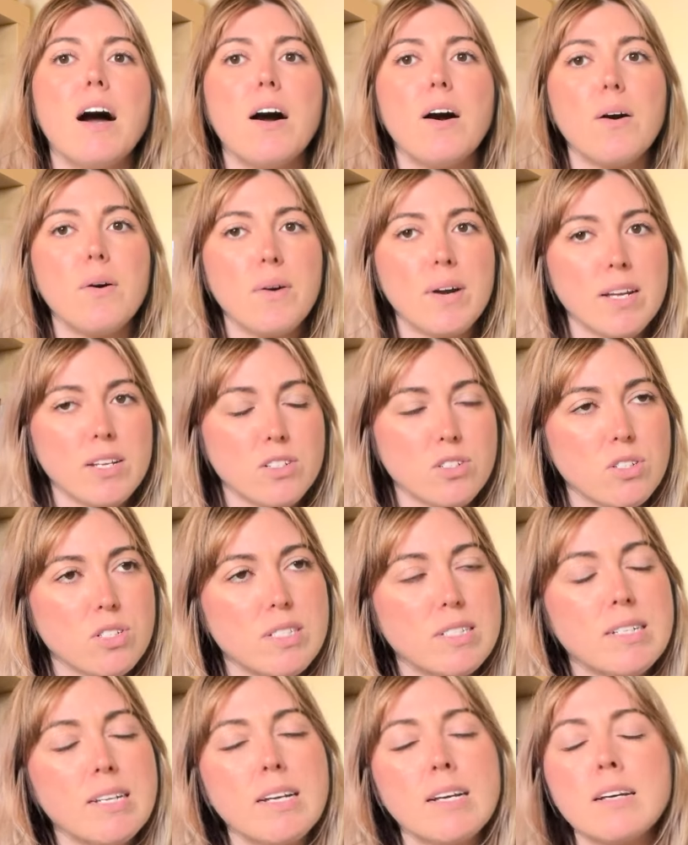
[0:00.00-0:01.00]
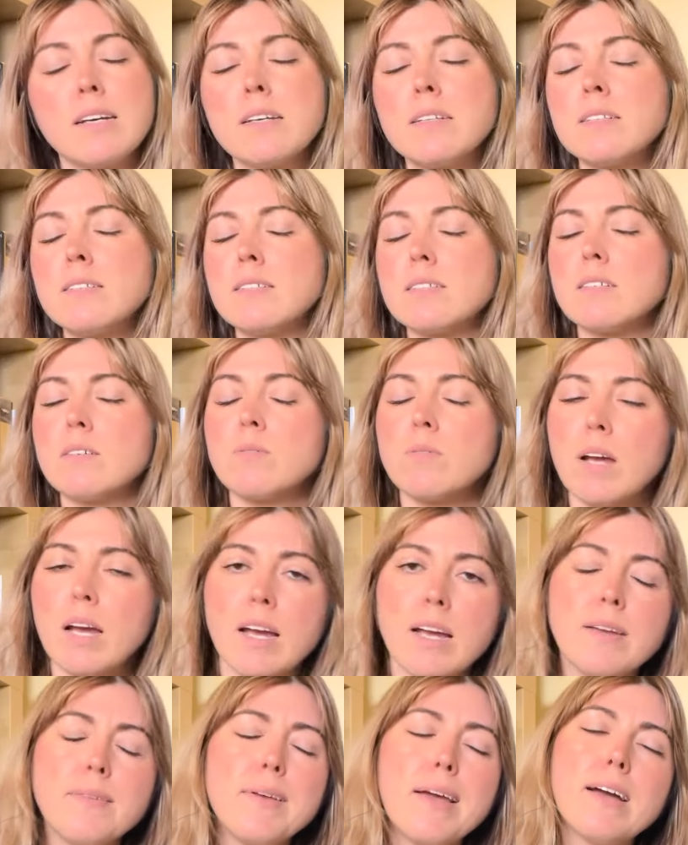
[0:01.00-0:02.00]
oh, I understand.
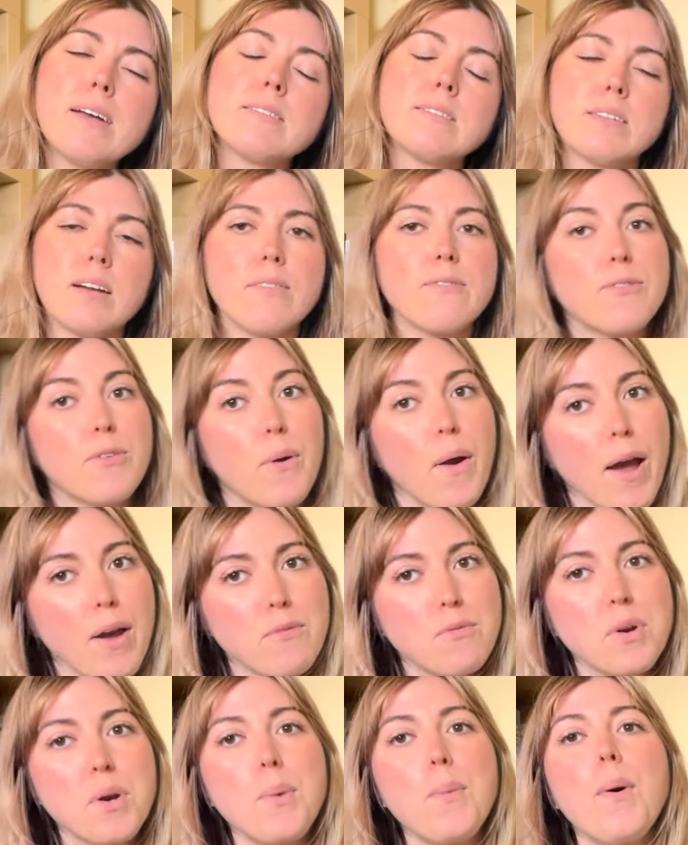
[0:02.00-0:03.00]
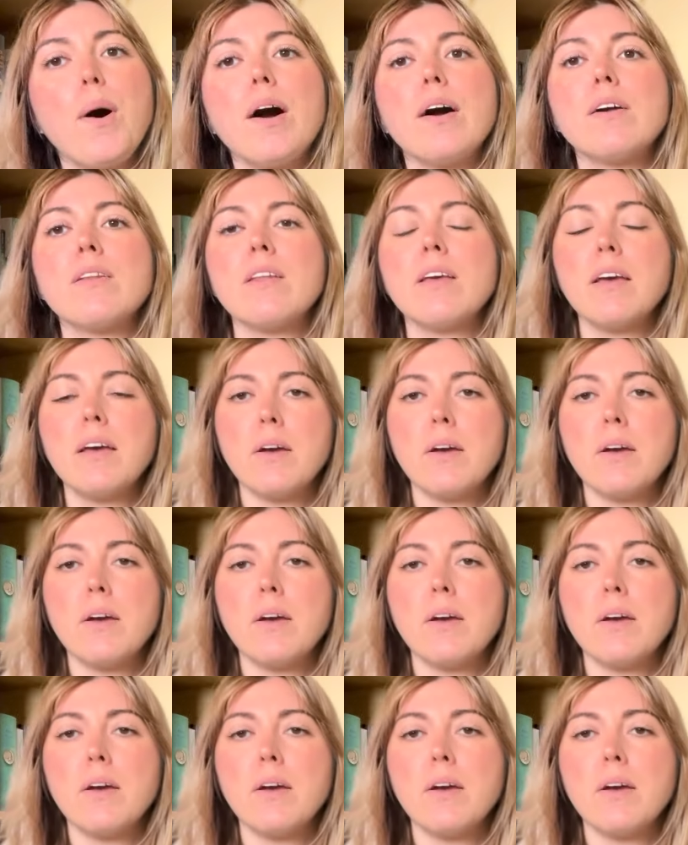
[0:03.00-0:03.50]
Okay, yeah, it's not for everyone.